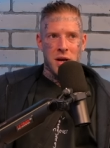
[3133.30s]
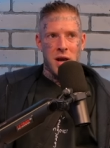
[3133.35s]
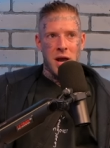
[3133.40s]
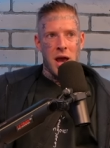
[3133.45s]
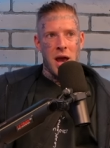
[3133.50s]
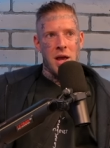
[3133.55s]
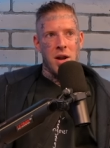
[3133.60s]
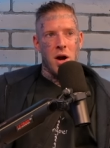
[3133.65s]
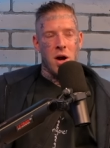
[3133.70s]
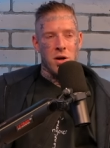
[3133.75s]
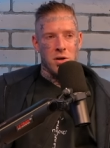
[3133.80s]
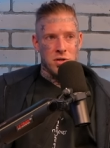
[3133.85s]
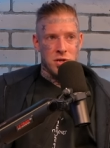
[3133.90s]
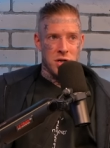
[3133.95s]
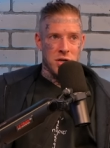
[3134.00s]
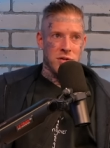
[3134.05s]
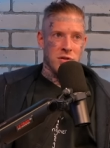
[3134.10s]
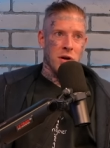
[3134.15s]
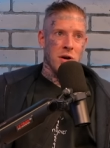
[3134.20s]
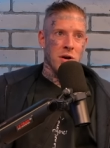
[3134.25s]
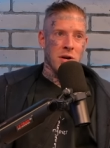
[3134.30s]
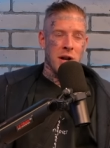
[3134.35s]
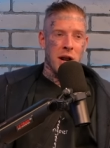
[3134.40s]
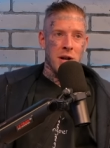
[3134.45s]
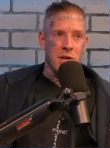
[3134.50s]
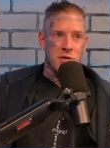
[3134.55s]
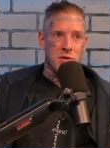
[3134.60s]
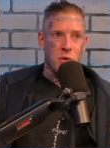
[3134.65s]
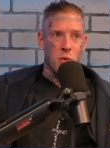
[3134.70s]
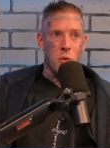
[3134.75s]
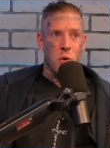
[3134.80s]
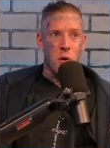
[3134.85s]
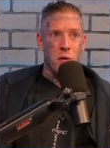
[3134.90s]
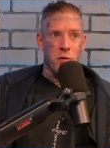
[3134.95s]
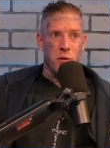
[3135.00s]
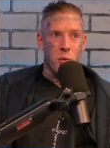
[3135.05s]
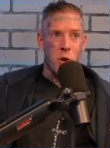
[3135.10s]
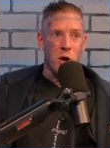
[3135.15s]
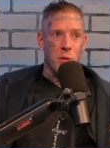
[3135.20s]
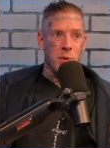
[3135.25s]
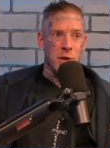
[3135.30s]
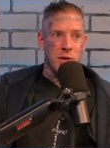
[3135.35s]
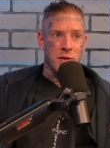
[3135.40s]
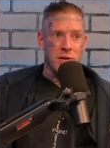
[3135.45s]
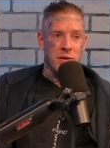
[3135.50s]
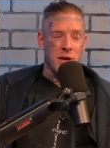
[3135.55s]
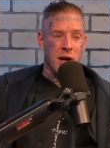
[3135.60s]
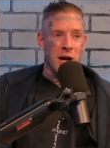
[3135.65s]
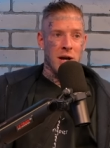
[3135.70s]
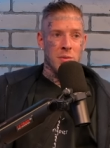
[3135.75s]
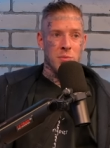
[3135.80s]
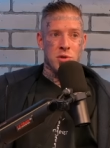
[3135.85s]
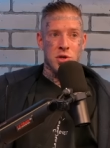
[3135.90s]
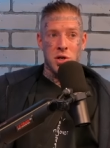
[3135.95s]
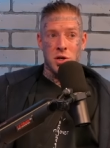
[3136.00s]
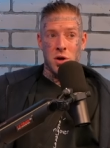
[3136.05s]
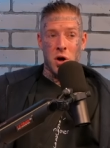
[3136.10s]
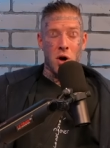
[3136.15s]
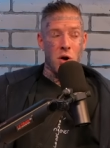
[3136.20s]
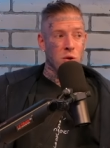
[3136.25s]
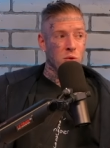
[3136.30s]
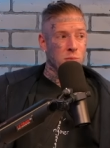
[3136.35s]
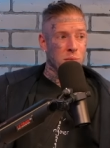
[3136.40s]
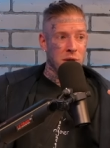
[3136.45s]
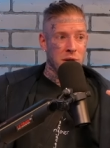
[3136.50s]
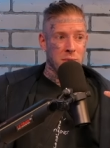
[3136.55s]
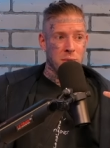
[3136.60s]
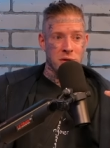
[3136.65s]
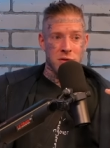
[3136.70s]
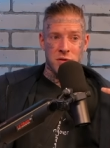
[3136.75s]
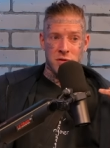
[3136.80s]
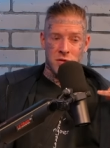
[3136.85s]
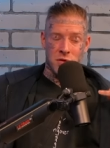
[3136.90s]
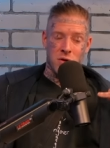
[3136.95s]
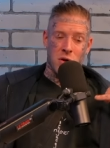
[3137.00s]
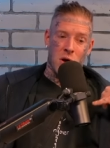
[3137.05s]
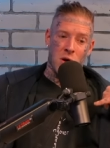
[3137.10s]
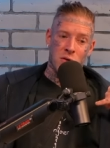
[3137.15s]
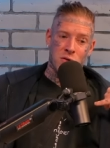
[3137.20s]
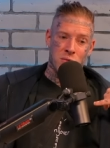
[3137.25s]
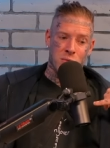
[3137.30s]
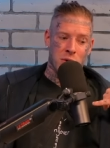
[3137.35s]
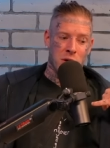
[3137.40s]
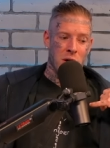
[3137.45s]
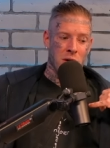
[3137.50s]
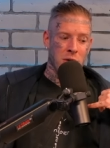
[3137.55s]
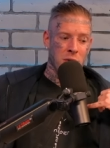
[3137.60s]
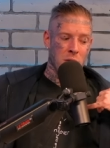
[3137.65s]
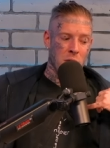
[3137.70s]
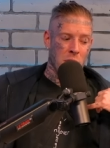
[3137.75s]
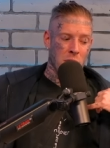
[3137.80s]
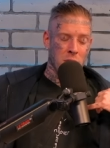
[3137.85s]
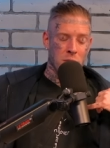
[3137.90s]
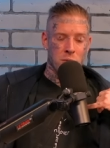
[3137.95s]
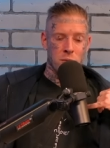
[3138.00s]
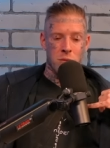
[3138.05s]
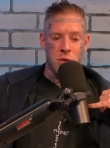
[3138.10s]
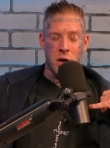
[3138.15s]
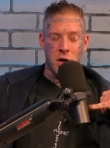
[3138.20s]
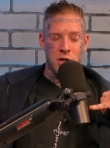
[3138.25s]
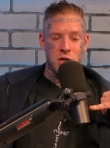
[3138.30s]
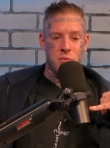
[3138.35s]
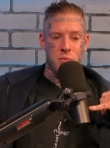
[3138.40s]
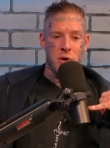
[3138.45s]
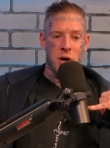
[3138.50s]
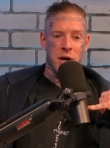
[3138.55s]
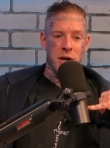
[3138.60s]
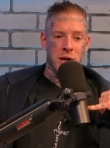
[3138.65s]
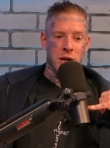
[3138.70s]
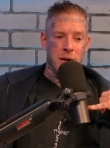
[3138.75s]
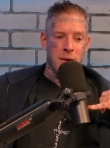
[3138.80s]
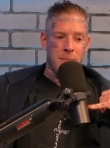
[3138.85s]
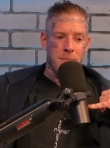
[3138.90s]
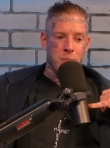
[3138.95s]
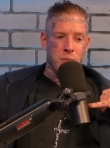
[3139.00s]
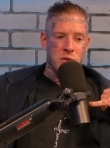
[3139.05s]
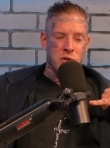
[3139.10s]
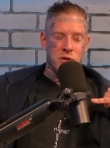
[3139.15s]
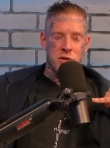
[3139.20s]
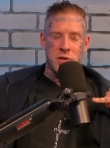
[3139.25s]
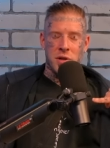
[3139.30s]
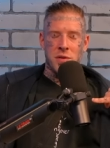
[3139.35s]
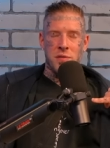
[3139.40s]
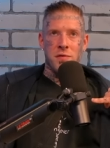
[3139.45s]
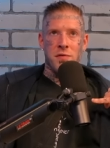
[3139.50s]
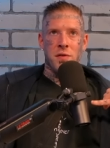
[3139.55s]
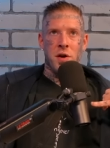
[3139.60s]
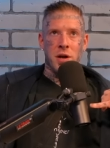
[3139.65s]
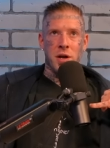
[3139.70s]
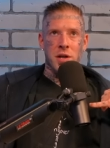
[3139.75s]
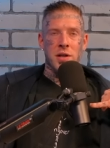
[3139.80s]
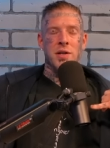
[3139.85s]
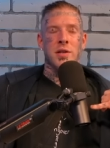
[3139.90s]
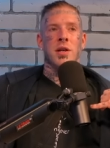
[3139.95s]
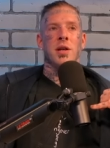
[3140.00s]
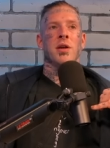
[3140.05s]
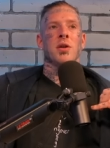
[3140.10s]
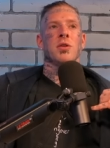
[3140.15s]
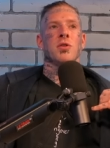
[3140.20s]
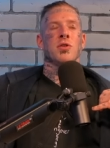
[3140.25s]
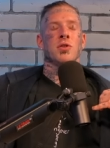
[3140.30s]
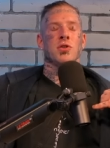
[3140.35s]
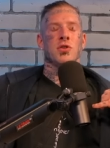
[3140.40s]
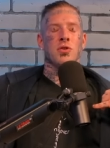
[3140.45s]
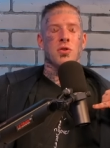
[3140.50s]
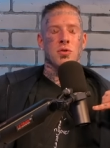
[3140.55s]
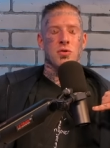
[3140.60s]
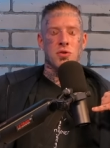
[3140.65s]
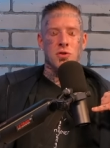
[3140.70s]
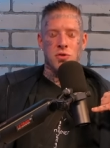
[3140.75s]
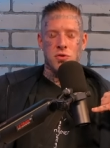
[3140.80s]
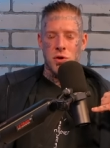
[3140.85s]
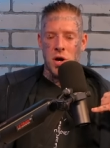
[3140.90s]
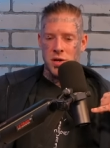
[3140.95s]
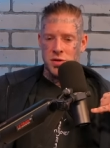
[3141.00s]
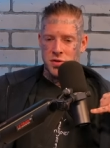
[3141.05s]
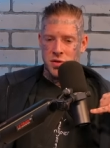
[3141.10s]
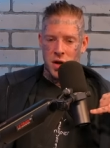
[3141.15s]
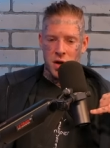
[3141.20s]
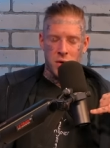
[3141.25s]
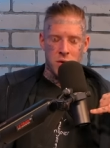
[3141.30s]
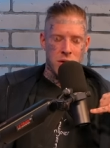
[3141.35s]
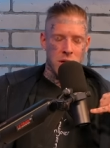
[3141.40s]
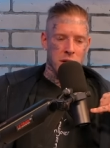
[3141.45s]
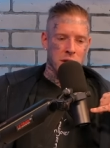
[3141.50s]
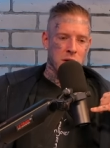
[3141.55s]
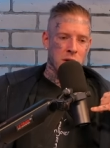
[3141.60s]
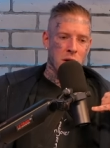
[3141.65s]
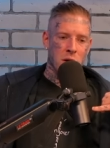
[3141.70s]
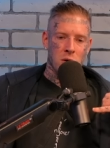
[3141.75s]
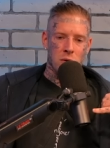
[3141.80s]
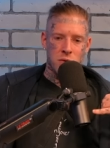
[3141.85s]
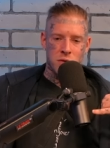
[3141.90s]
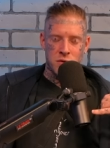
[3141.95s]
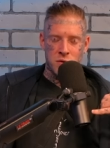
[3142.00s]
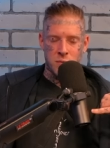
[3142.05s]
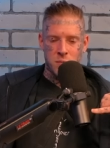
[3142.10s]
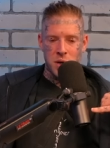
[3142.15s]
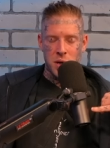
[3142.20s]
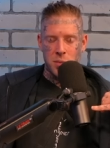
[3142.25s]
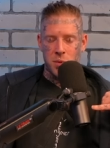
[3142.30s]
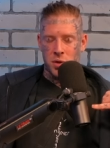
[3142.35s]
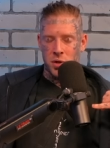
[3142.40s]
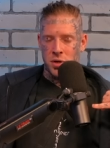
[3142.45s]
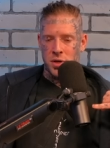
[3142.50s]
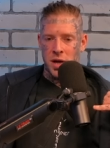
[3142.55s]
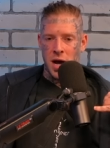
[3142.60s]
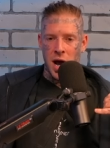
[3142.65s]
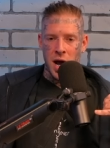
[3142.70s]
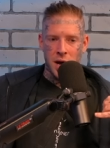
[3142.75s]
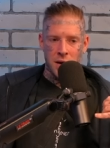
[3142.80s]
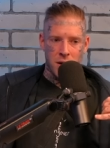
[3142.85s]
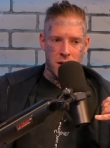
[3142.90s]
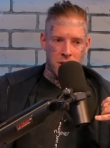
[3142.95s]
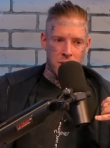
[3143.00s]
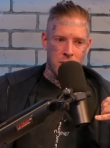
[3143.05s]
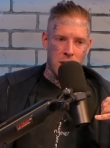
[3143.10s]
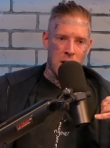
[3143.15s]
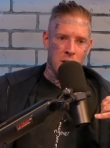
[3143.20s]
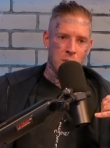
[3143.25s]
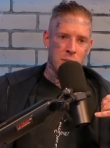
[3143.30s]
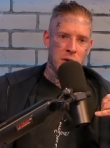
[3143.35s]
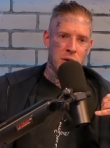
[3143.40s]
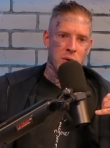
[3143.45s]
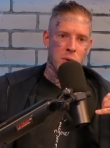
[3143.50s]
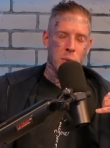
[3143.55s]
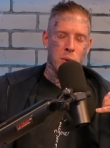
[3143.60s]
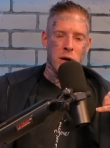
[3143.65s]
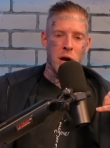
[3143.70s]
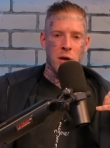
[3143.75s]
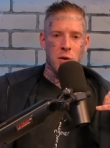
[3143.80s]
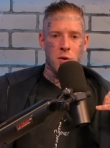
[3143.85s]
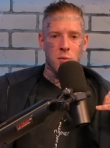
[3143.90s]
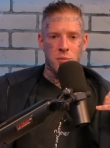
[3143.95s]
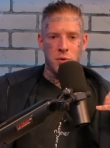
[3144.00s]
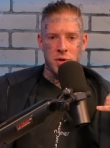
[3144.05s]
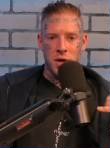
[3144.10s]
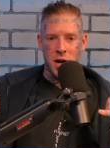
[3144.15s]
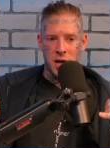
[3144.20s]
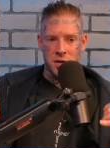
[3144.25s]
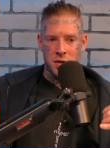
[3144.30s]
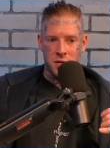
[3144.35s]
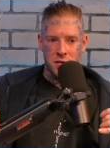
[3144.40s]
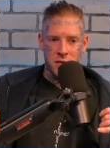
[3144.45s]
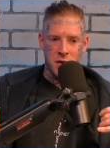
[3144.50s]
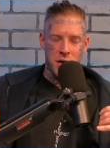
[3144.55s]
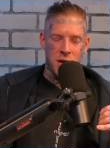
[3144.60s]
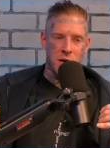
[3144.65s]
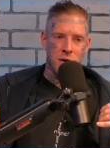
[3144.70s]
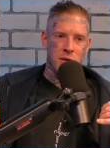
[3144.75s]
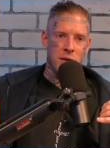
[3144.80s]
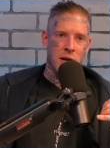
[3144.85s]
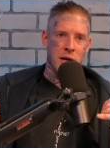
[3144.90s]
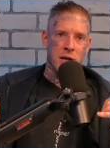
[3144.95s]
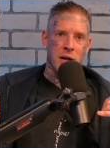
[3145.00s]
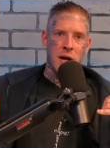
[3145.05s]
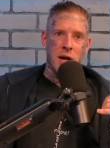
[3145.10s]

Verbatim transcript: And our shit started getting so overwhelming at the time. She called me. My sister calls me on her on her lunch break She's in fucking tears. She's so stressed out. Like, yo, these people are dying all around me. That we got no protective gear. Like,